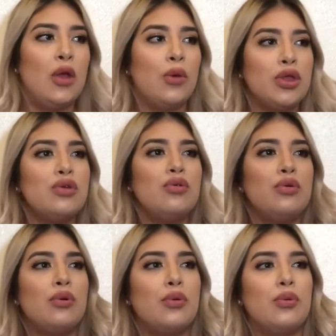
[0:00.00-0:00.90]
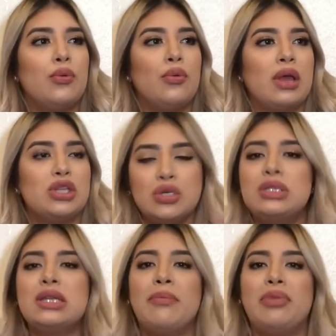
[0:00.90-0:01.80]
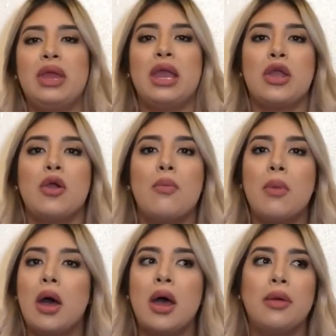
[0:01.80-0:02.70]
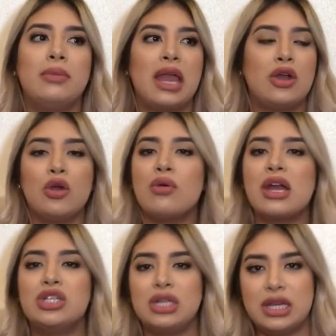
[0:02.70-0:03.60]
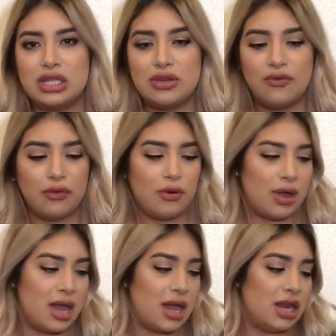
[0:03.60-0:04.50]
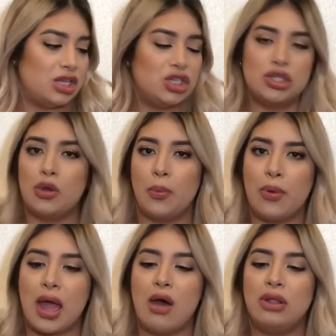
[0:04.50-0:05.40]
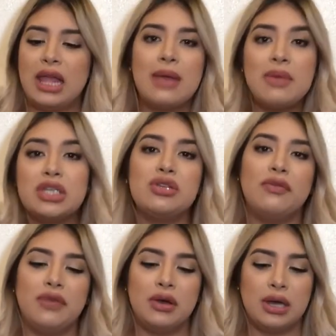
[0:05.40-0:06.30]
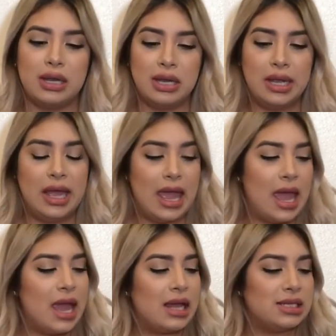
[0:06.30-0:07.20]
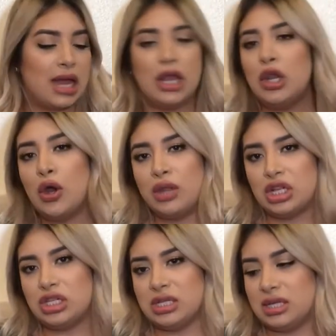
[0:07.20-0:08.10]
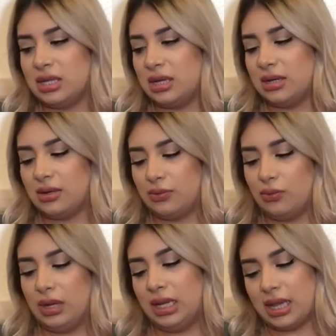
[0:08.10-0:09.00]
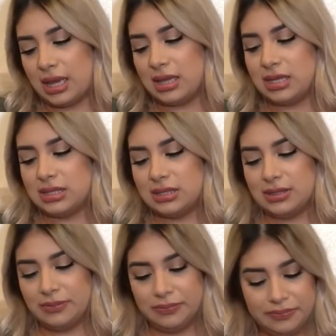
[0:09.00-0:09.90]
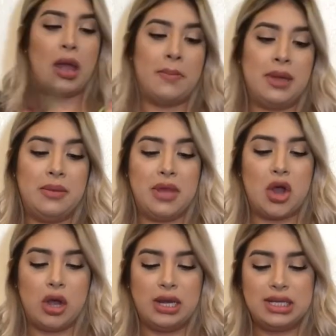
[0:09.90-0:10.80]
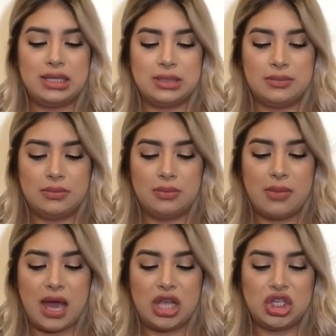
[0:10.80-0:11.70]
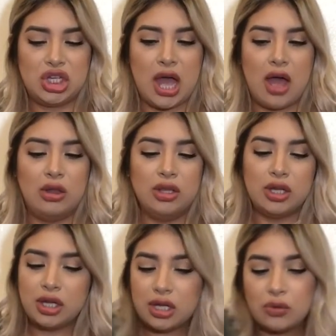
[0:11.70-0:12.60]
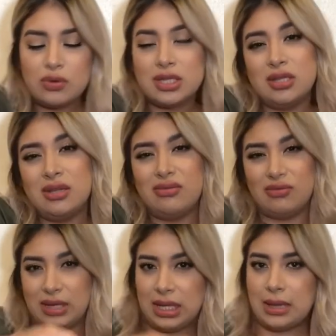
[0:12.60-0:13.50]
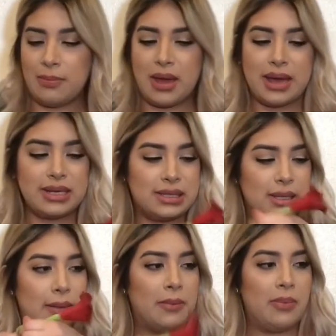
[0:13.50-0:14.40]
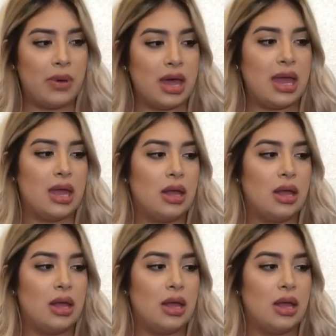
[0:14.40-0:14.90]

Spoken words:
When you do something and your mom like congratulates you for it and she's so proud, like, it makes you feel good. And I know that she's gonna really like this. I'm gonna be honest, my childhood wasn't really the best, but